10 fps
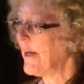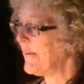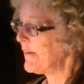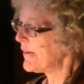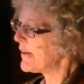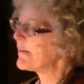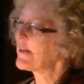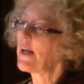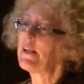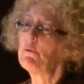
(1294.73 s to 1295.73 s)
and this is
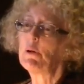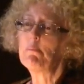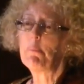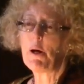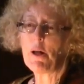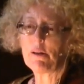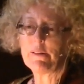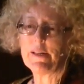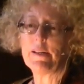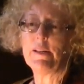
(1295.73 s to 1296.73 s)
exactly what Paul
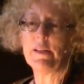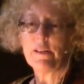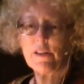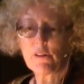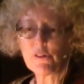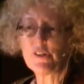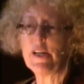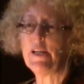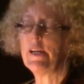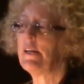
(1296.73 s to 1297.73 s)
did in
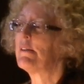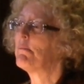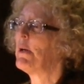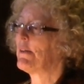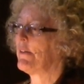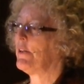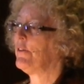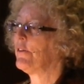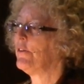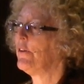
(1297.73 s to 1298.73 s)
negotiating his
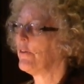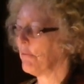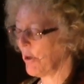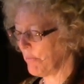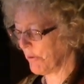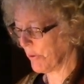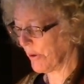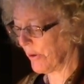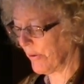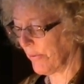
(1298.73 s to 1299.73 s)
message to the Roman
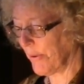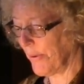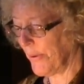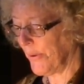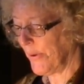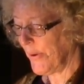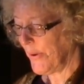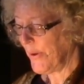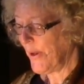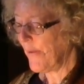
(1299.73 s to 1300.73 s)
world,
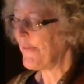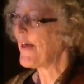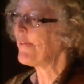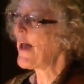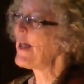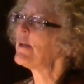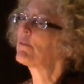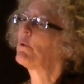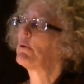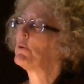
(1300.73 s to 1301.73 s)
that is
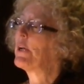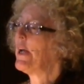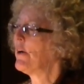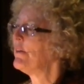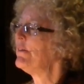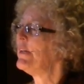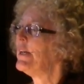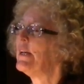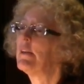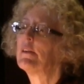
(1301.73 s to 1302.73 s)
what will
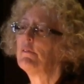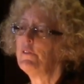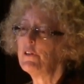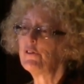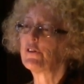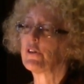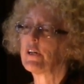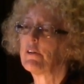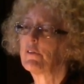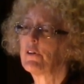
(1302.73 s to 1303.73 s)
guarantee the future of